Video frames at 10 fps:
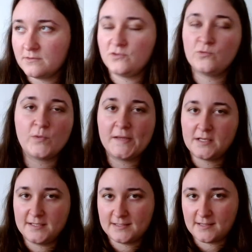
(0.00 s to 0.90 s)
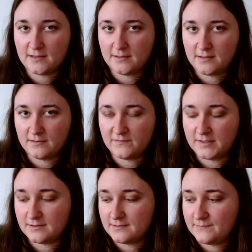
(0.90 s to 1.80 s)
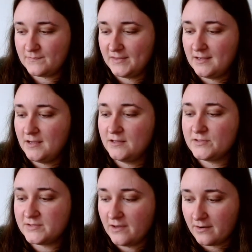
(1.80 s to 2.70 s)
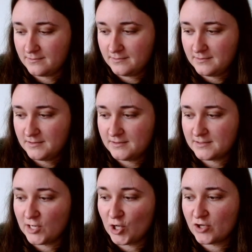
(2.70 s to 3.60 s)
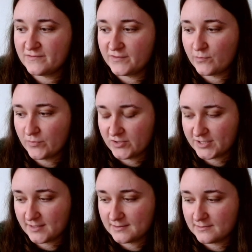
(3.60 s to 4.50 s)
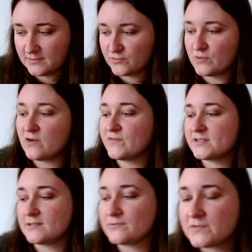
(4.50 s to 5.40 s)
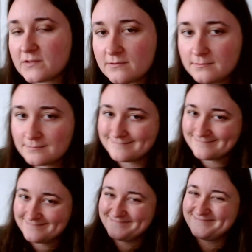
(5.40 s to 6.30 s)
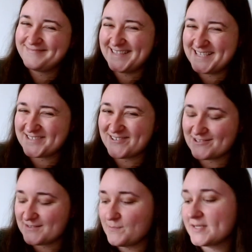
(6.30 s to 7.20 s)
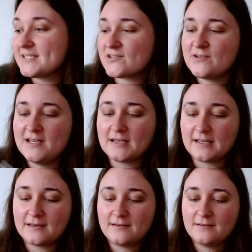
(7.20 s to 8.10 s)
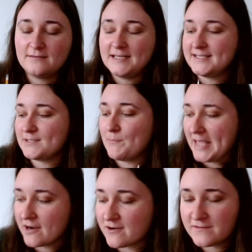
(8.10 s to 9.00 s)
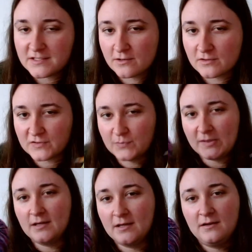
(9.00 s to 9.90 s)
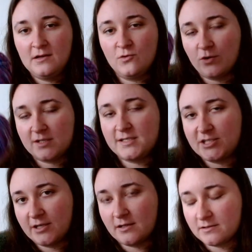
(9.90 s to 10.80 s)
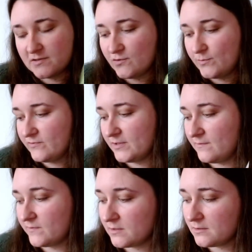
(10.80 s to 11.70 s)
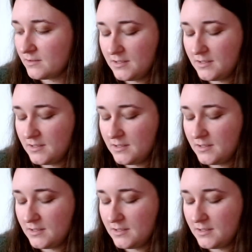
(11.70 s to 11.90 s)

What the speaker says: who will be at East Anglia Yarn Fest. So it's a lot of different projects, and obviously also these socks, but it's only like, it is a pair of socks, but one in each colour, so it'll be really fun.